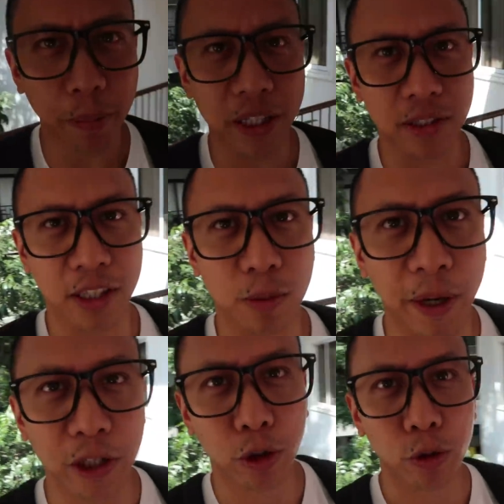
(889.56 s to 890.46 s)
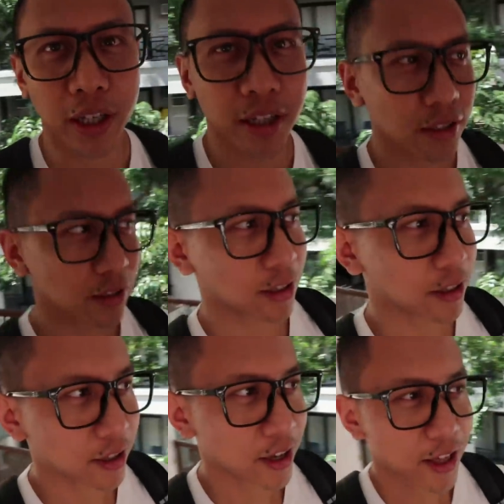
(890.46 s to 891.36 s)
what makes this special is
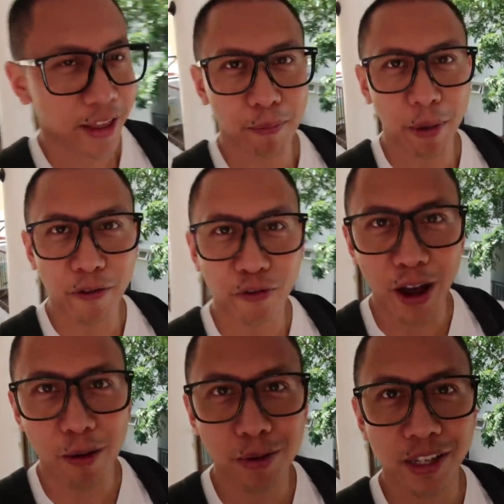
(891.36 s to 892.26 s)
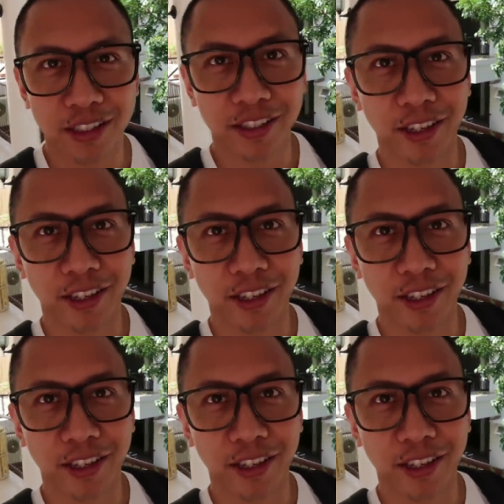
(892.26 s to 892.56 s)
that my family is